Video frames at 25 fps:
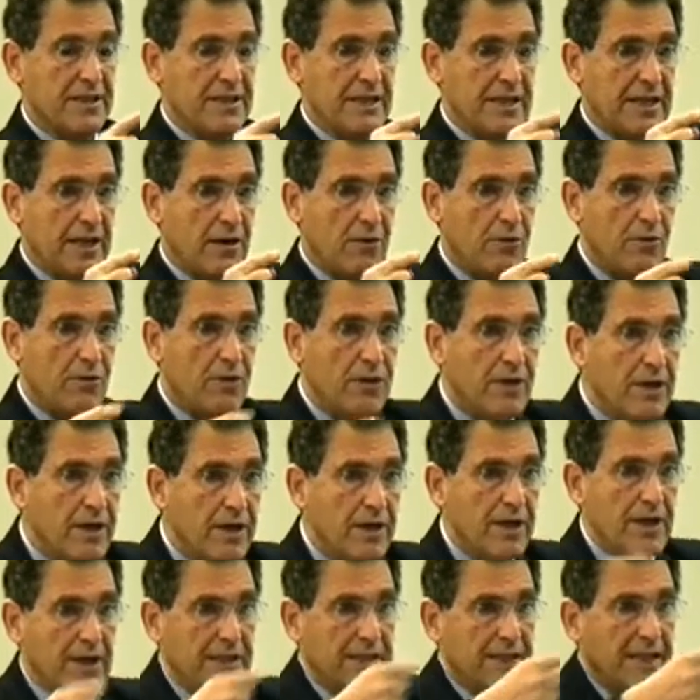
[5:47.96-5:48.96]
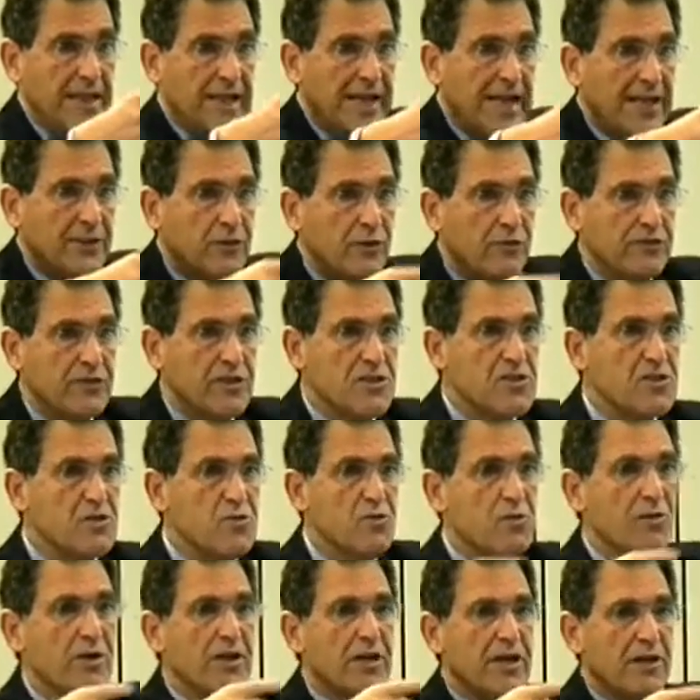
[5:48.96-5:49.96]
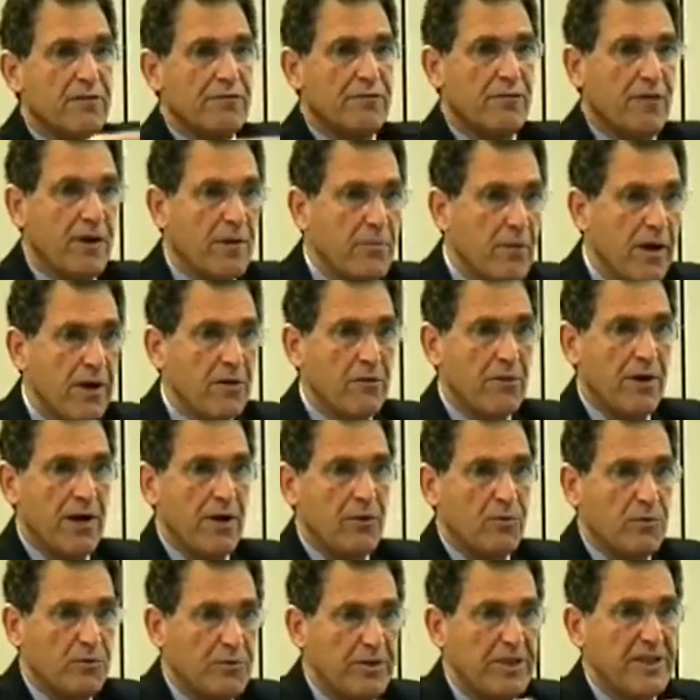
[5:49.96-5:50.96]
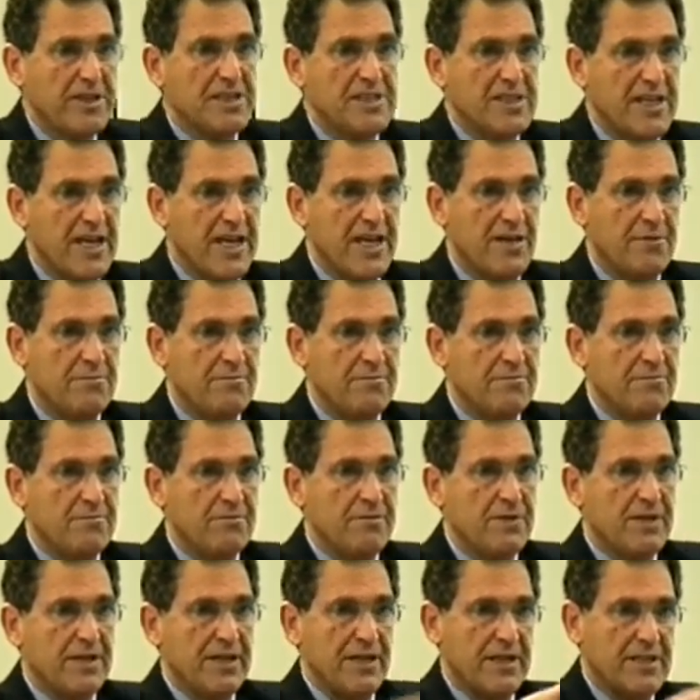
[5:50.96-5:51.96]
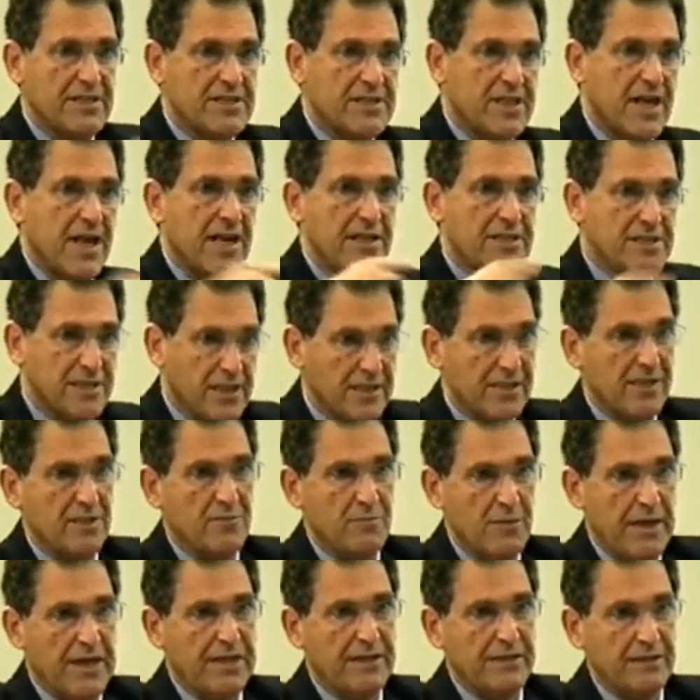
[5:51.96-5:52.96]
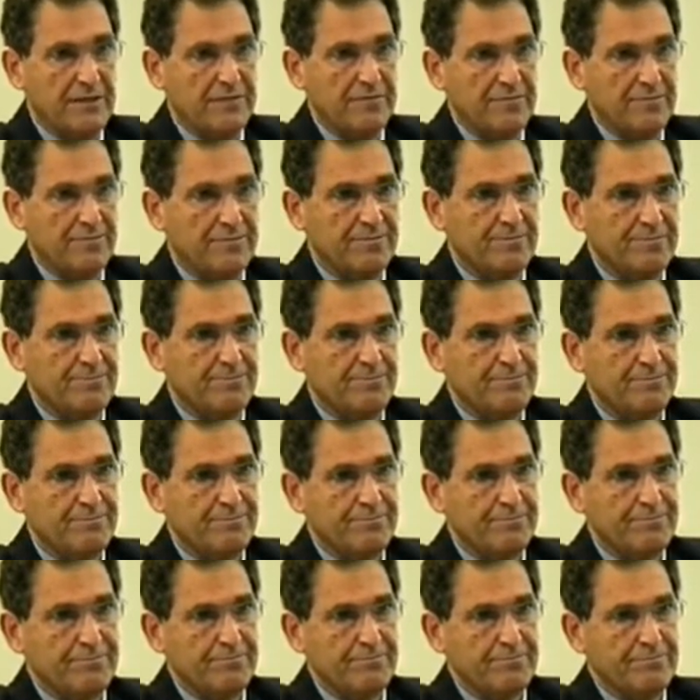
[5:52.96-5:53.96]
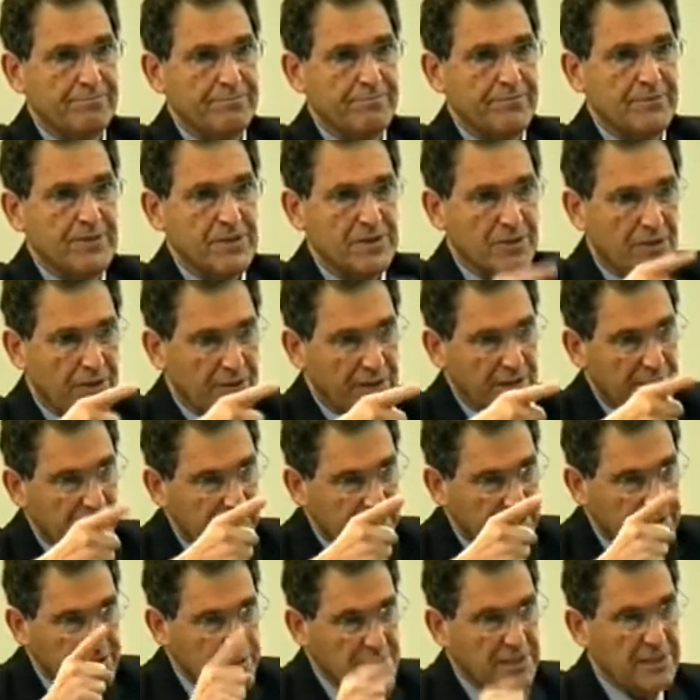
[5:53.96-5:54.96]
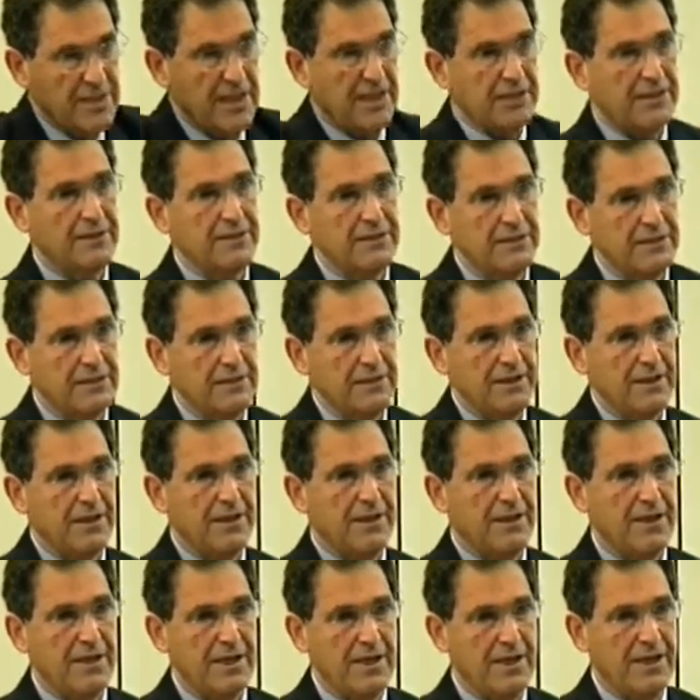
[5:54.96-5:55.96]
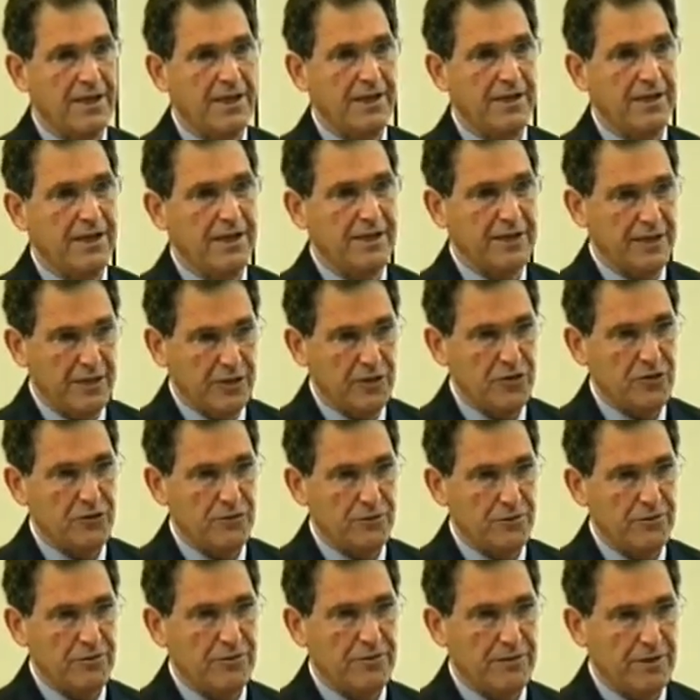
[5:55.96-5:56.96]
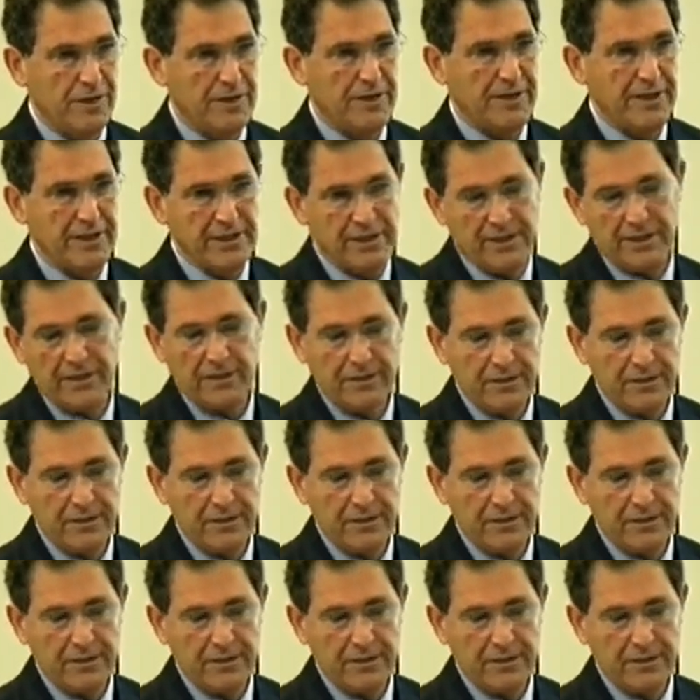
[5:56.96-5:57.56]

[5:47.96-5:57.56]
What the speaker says: Now, the length of the school year for Emmanuel would be the same in science and in math. So I think this is not an issue, I think.